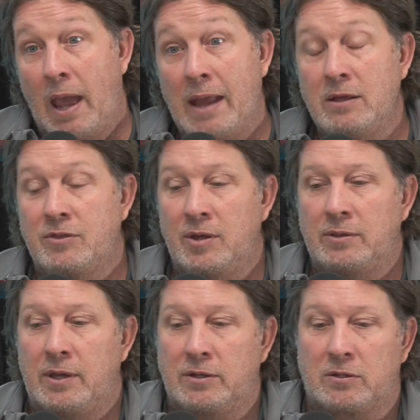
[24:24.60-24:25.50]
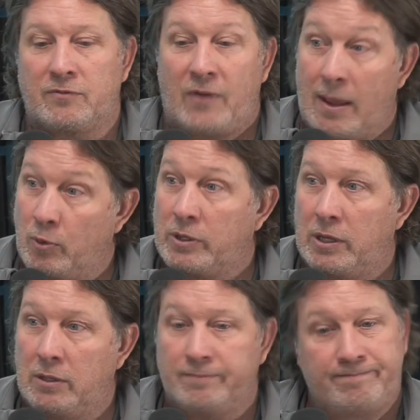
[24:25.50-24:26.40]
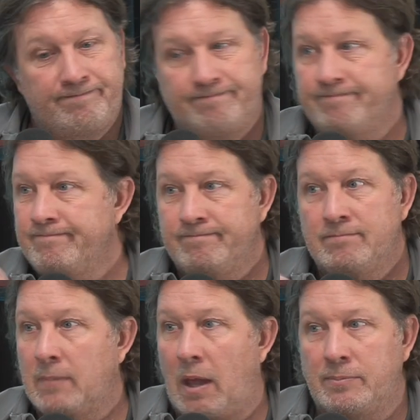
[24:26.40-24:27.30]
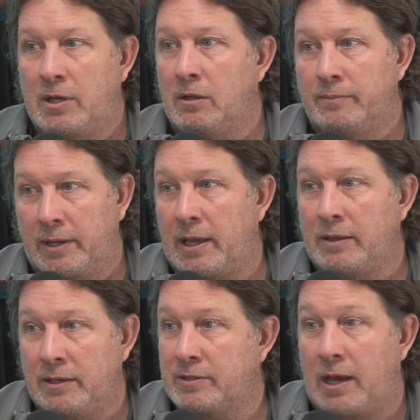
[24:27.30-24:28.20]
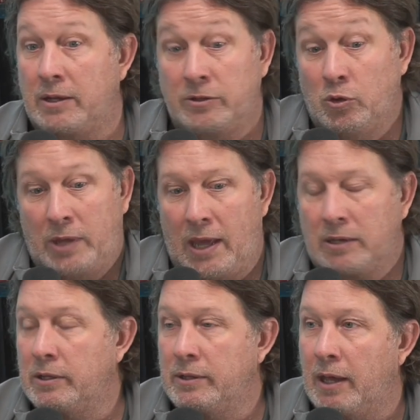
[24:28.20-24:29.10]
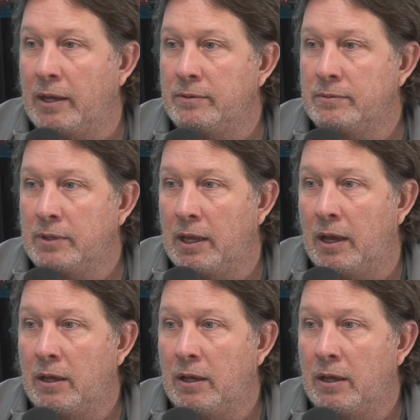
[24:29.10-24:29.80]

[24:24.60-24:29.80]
Anything that is fabricy, I'm telling them you can't clean that. Yeah.